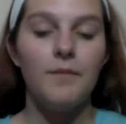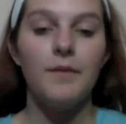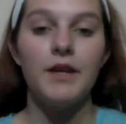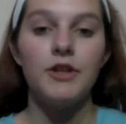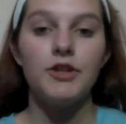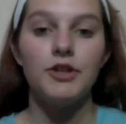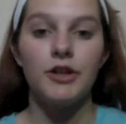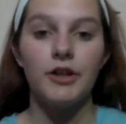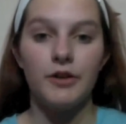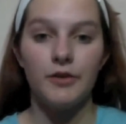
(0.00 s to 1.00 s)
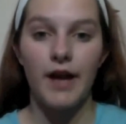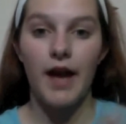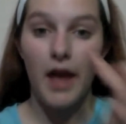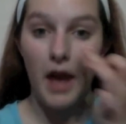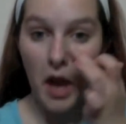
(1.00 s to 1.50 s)
Make sure you
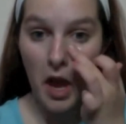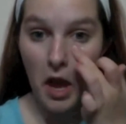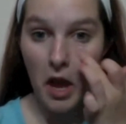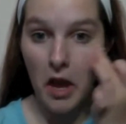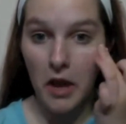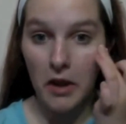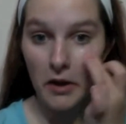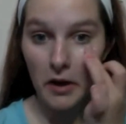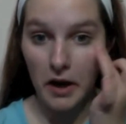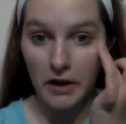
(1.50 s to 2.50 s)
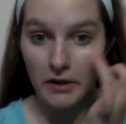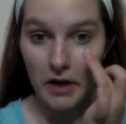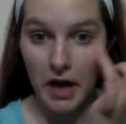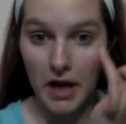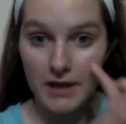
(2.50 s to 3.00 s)
get your under
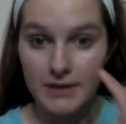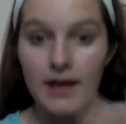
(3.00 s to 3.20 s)
eyes